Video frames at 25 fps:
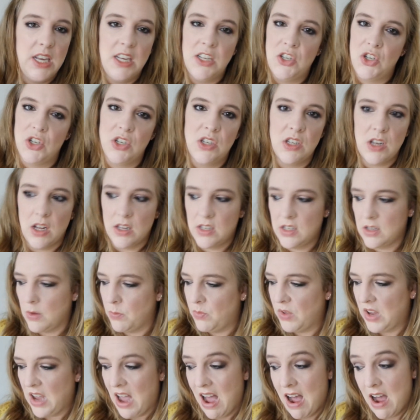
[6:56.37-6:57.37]
it's just not
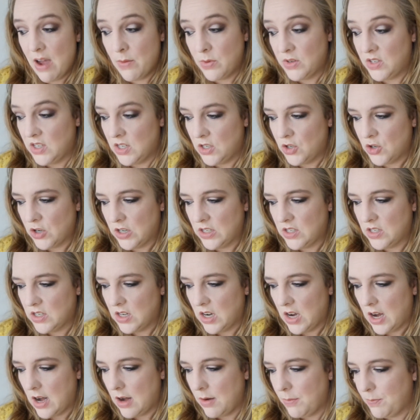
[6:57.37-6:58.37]
something I was
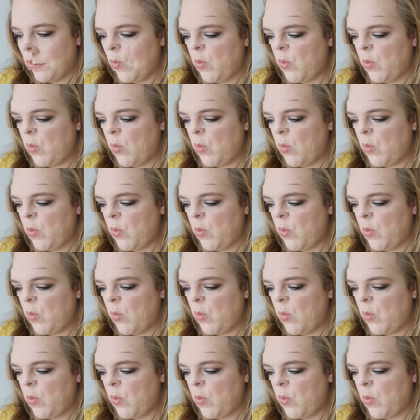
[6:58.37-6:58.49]
interested in.